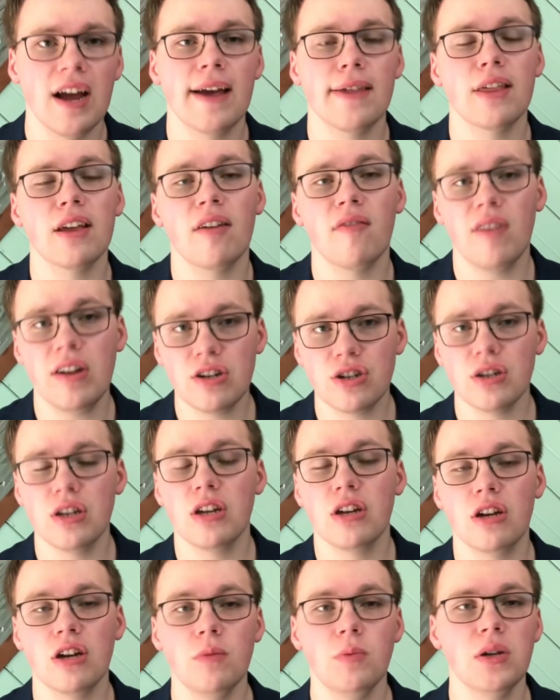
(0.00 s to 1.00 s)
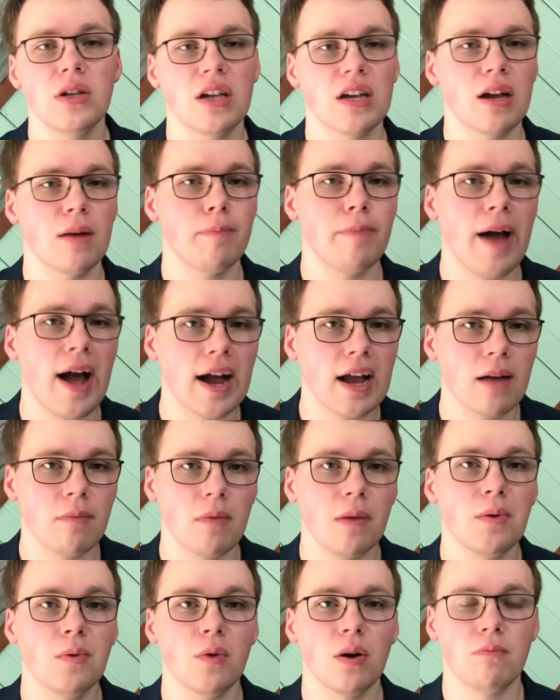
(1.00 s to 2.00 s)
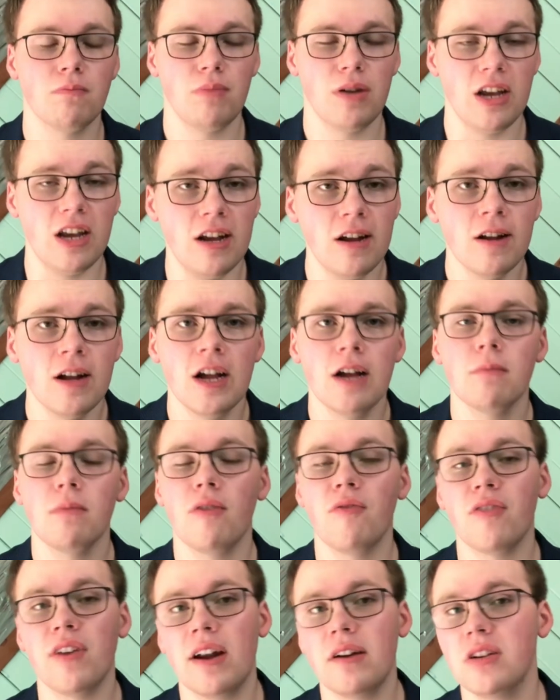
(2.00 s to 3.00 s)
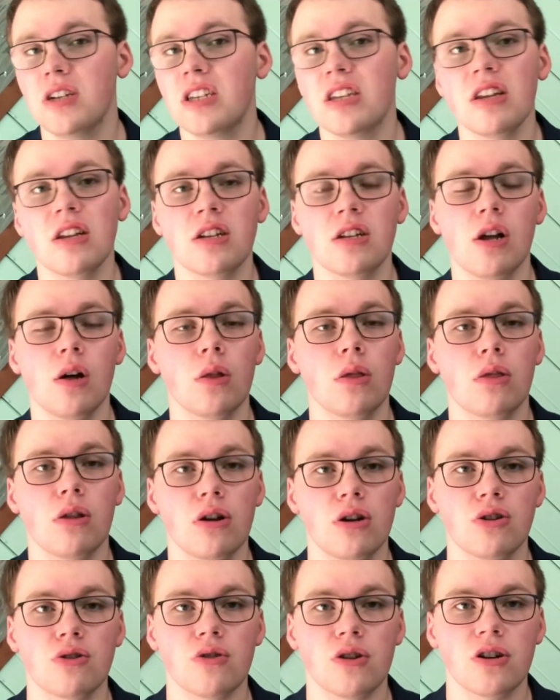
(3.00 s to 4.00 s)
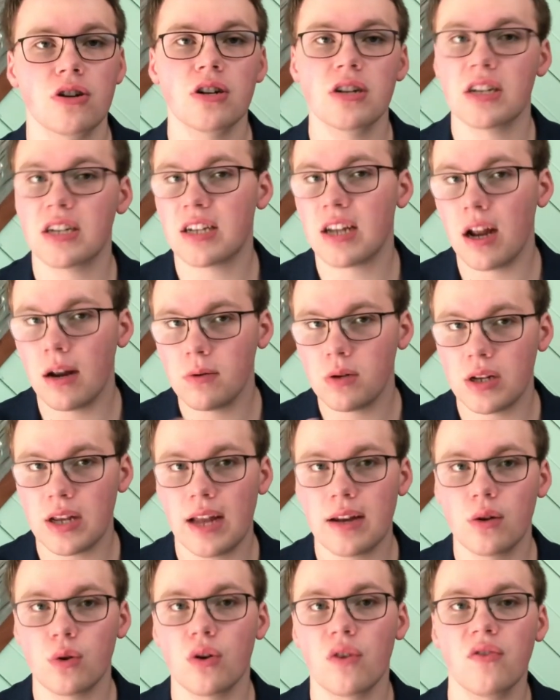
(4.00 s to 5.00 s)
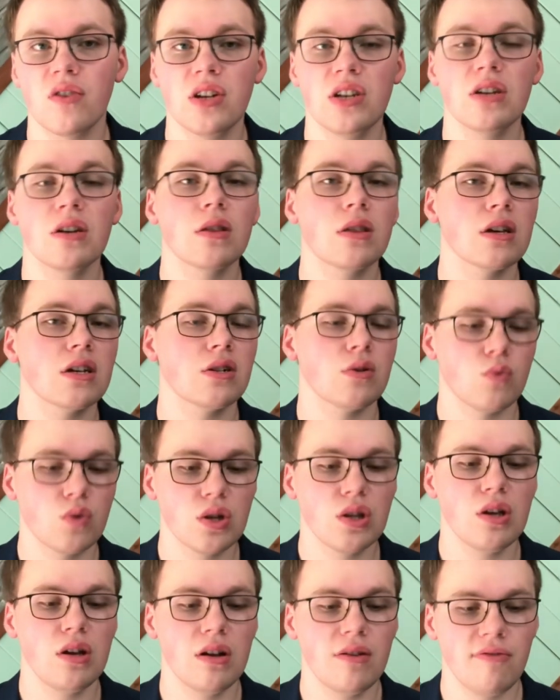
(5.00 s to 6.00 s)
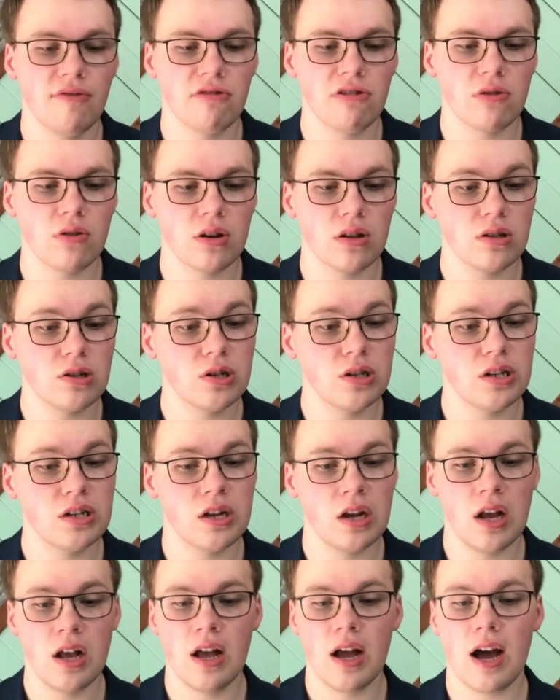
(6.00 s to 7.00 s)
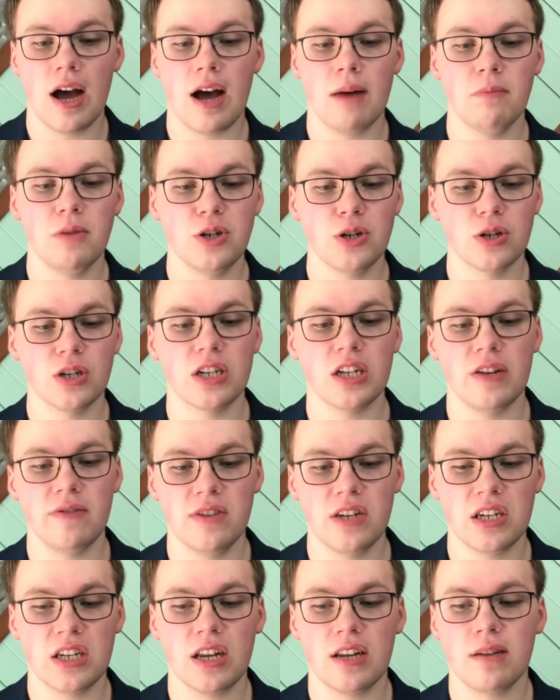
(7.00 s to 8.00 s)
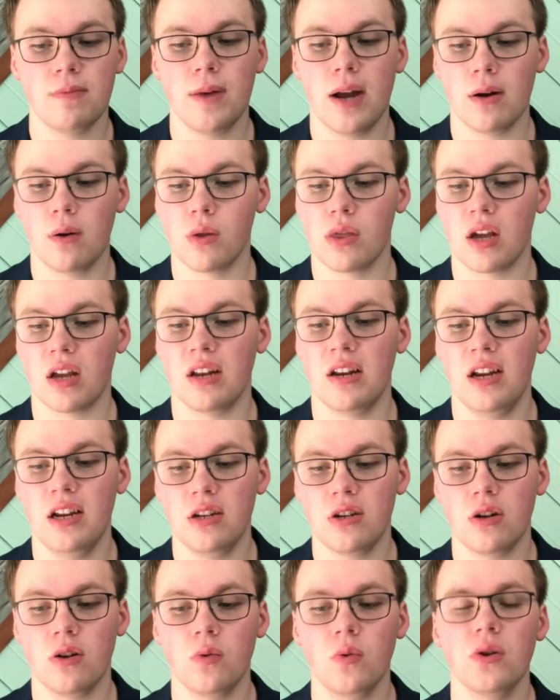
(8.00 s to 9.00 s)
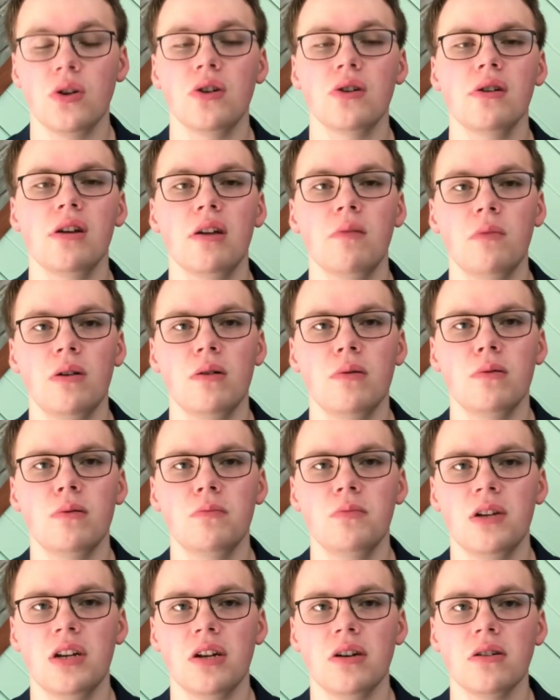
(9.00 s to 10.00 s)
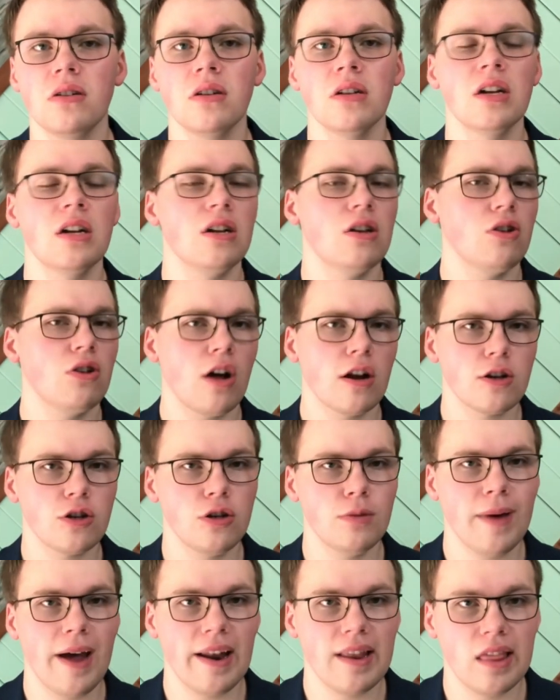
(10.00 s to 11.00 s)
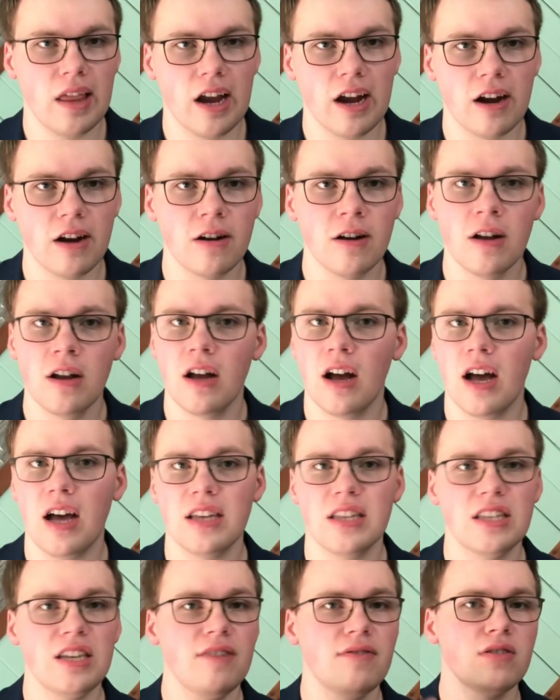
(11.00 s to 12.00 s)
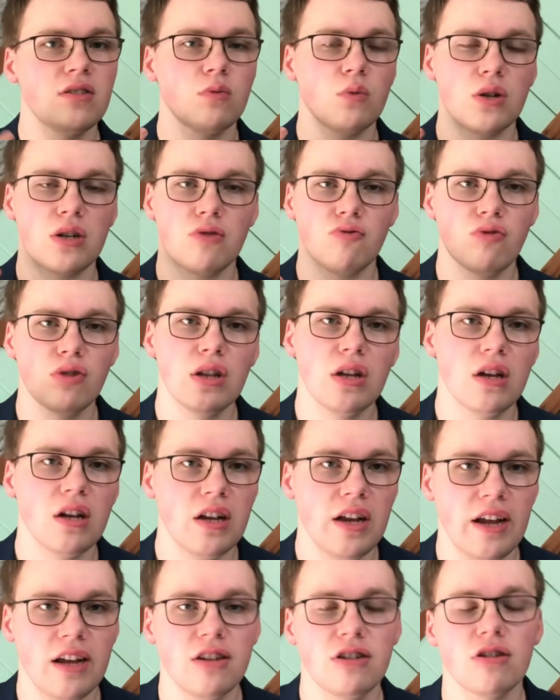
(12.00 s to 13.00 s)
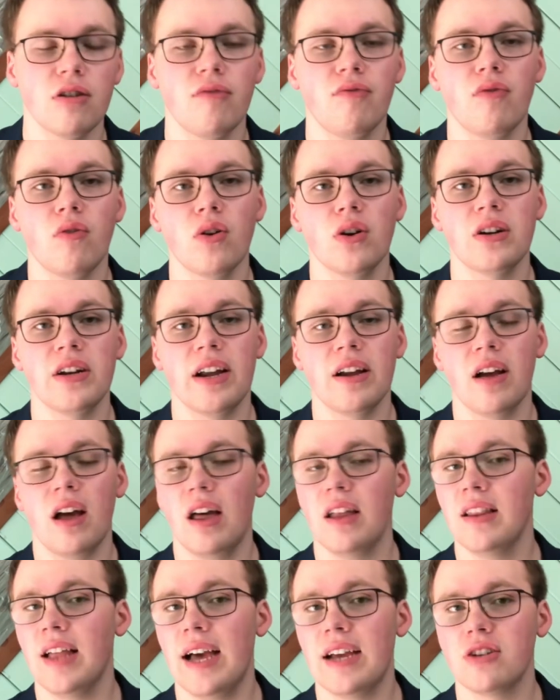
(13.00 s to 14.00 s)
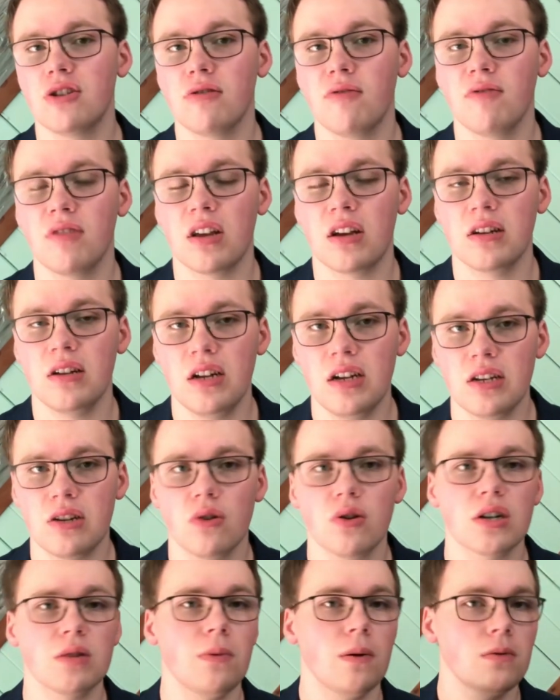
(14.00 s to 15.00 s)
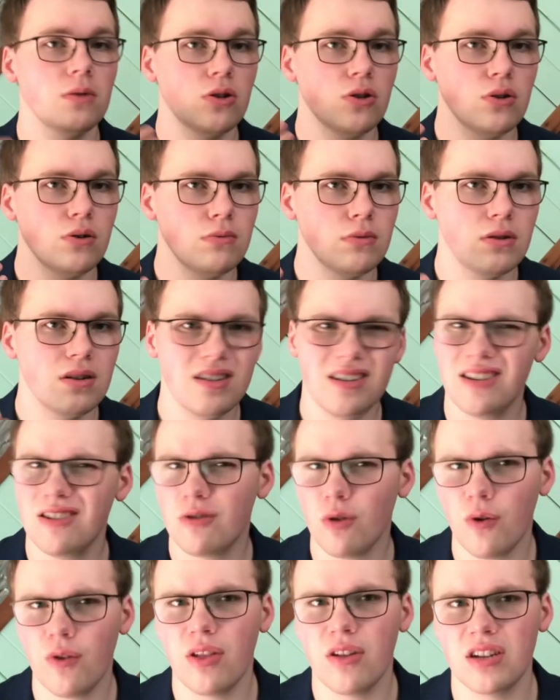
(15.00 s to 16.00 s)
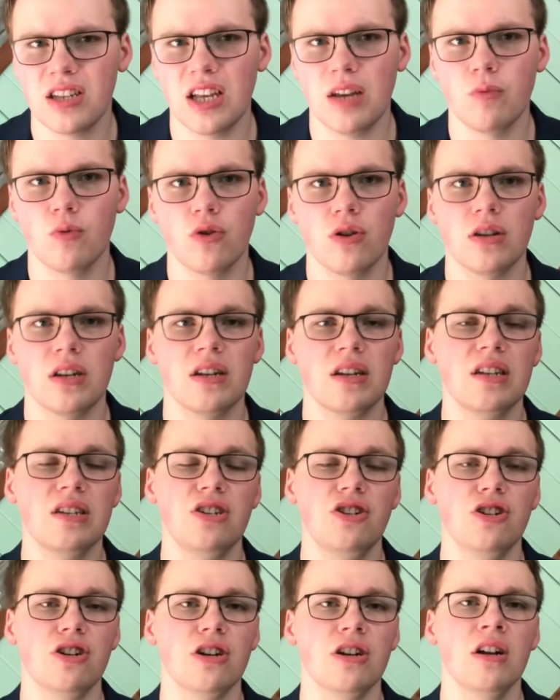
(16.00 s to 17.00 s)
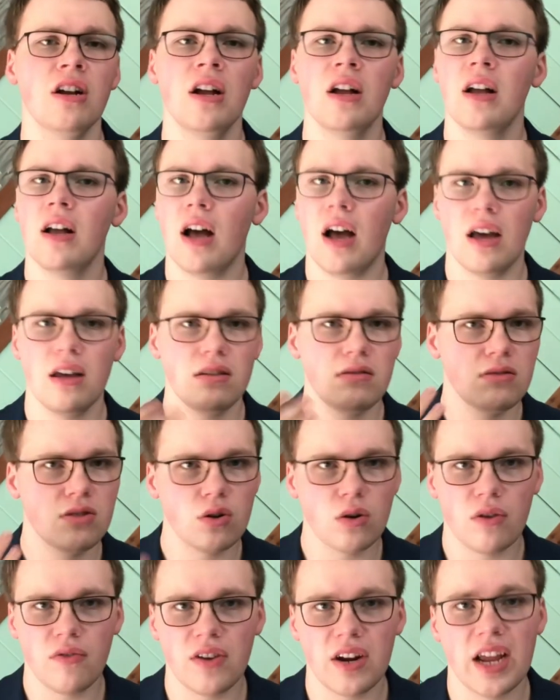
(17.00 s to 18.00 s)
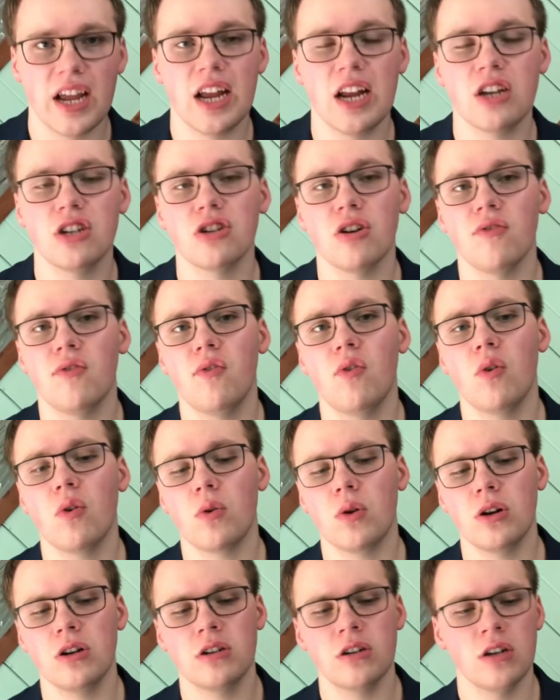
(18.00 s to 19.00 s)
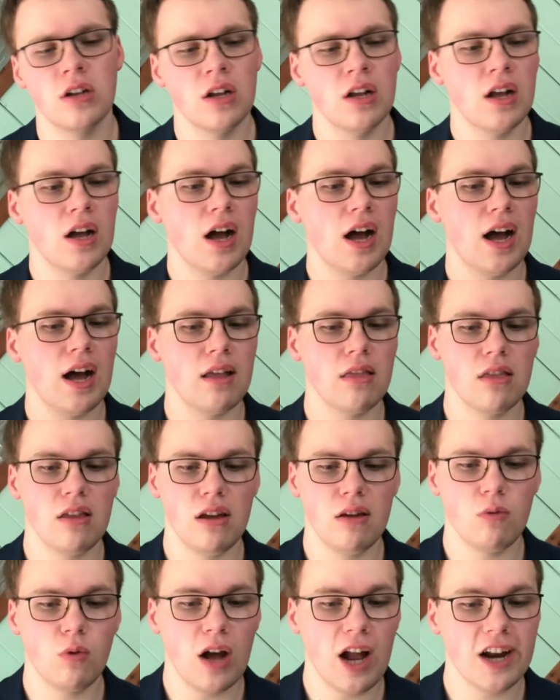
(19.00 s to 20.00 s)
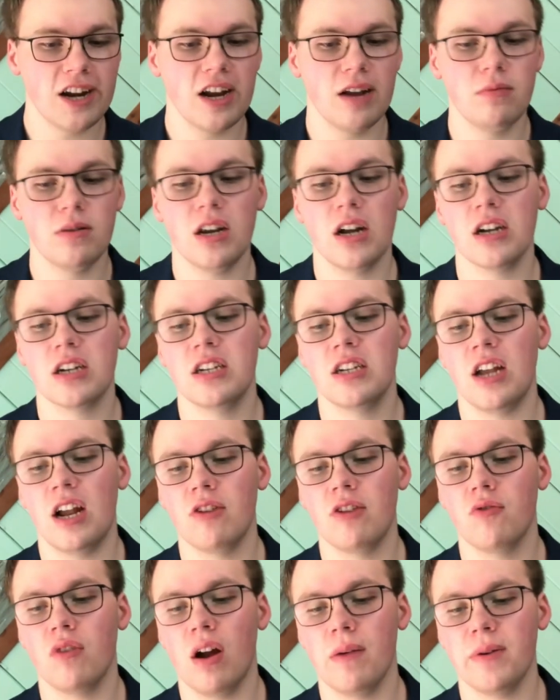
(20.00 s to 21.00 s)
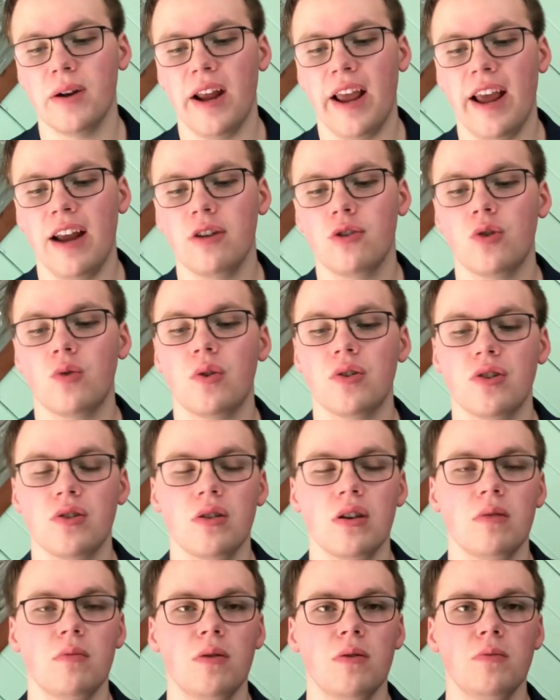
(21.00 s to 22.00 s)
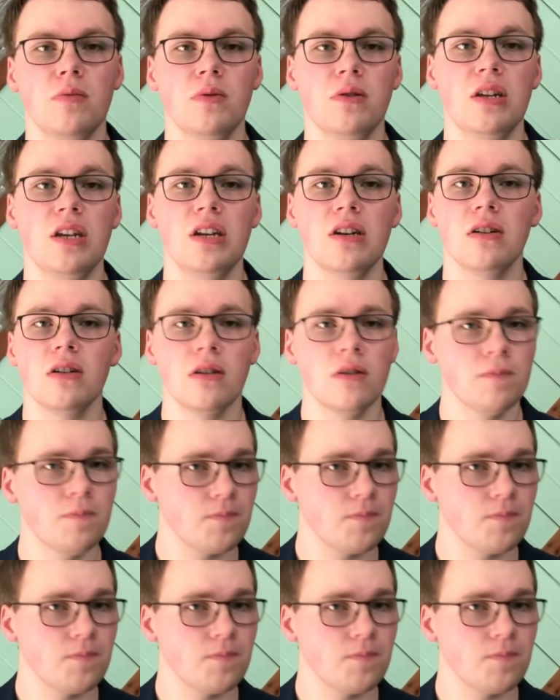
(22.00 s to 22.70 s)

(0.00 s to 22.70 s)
I think eventually he could be like a backup, maybe one B, but for now he's still a solid third stringer, and to sign him to that sort of a deal I think is really good for the Oilers. Uh, Mitchell Stevens signs back with the Canadiens on a one-year league minimum deal. Not too bad there. Uh, Stevens was a really good A H L forward uh, last year for the Canadiens. I'll expect him to do sort of the same role this year, uh, sort of an A H L forward. Uh, the Anaheim Ducks signed Robert Haig to a one-year league minimum deal.